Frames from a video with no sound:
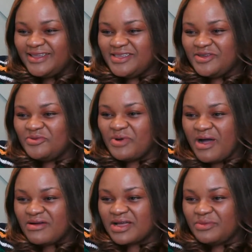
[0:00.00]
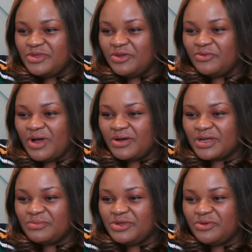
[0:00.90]
You welcome, you
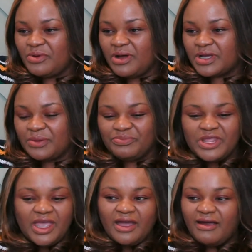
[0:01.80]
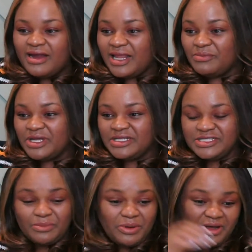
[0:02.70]
welcome, you welcome. All right, I'm gonna
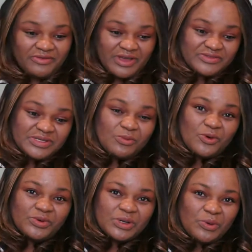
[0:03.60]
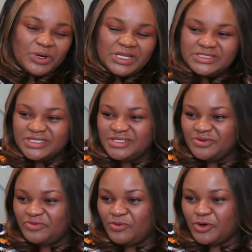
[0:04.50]
jump off. I have some more recording to
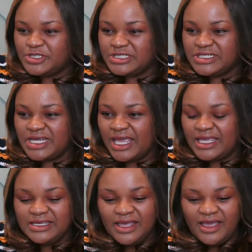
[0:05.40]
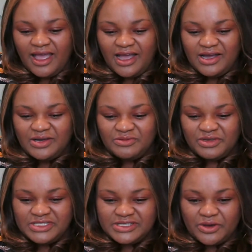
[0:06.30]
do for today,
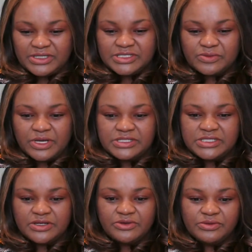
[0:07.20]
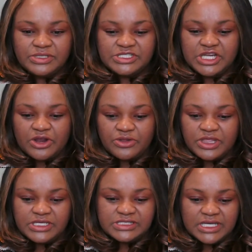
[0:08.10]
and so I just wanted to share
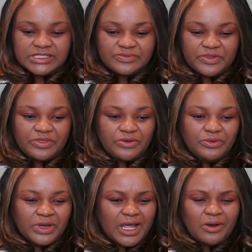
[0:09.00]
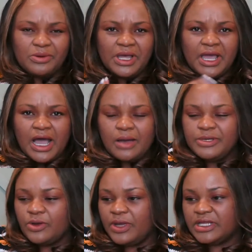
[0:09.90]
these things with you. And I'll
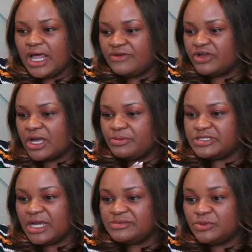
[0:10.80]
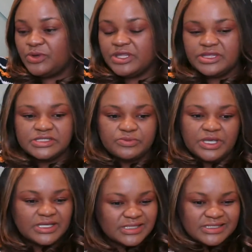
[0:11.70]
be going live a couple times a week this
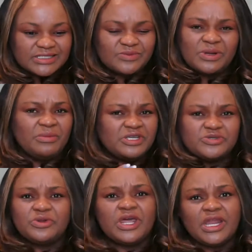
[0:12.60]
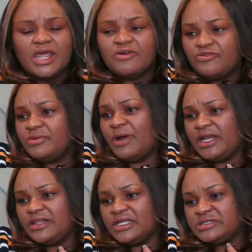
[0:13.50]
week, because I just want to make sure that
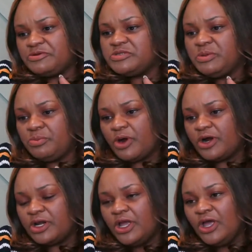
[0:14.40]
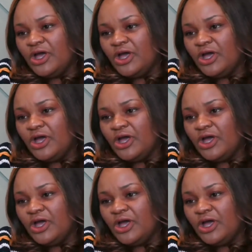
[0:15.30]
everybody that's supposed to be part